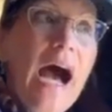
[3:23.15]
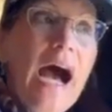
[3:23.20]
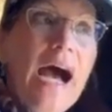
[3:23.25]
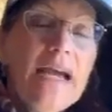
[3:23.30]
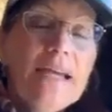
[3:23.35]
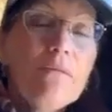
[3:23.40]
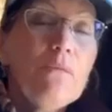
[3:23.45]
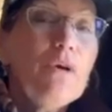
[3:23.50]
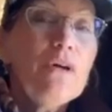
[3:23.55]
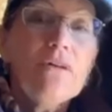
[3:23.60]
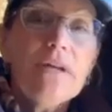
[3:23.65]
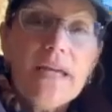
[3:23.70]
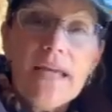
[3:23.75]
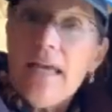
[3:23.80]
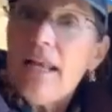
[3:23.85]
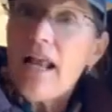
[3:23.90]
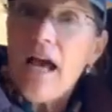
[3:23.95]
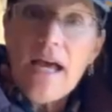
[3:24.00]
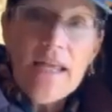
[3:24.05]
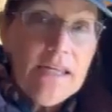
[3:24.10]
I will
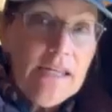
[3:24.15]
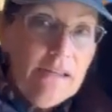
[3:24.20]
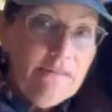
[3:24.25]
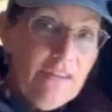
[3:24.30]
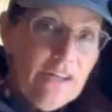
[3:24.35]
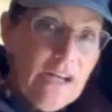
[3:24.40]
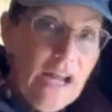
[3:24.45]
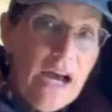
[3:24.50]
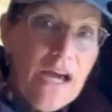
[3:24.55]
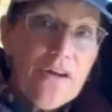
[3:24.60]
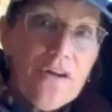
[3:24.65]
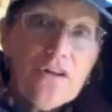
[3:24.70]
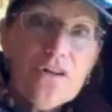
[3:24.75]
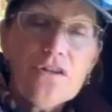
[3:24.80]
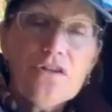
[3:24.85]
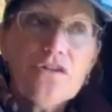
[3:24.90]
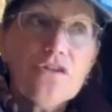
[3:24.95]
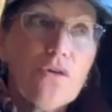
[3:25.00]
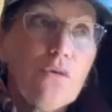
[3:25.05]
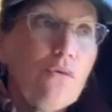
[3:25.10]
get uneven
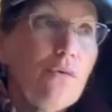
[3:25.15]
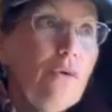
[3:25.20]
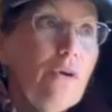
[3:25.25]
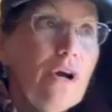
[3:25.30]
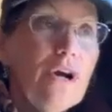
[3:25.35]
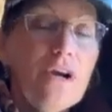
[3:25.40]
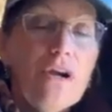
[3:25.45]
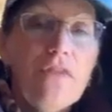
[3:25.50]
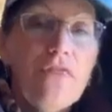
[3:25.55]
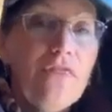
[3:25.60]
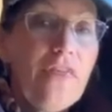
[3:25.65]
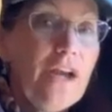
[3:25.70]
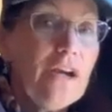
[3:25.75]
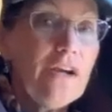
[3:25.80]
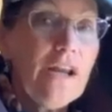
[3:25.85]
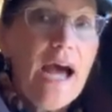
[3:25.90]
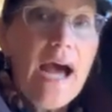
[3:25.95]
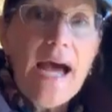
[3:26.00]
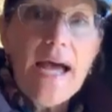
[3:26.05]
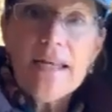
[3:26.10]
udders, or
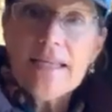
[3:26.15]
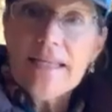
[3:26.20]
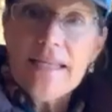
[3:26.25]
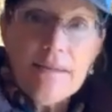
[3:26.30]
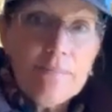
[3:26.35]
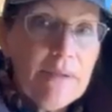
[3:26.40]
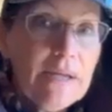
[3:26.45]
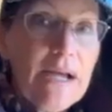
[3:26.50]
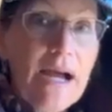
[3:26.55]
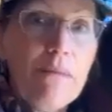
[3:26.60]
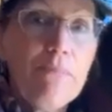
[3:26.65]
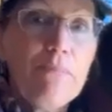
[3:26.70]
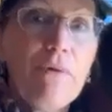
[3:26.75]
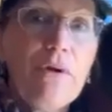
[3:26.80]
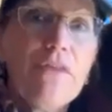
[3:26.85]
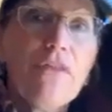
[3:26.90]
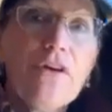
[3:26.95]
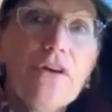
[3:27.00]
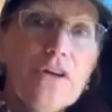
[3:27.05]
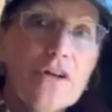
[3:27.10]
they're not keeping up
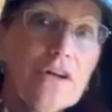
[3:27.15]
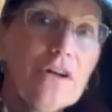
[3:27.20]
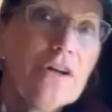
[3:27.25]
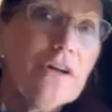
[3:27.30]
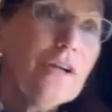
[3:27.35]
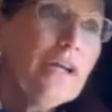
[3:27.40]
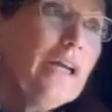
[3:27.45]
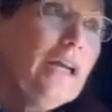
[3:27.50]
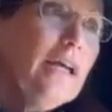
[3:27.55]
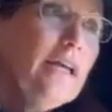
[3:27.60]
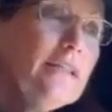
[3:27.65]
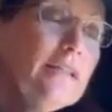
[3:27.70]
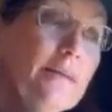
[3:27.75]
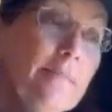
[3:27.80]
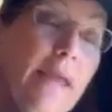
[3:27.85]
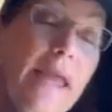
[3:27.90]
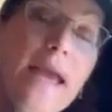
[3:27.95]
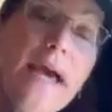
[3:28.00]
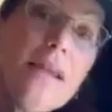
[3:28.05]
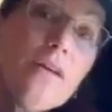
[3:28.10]
with her
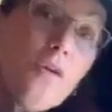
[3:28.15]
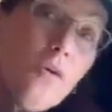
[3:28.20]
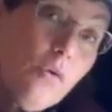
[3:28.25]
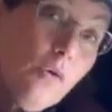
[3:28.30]
demand,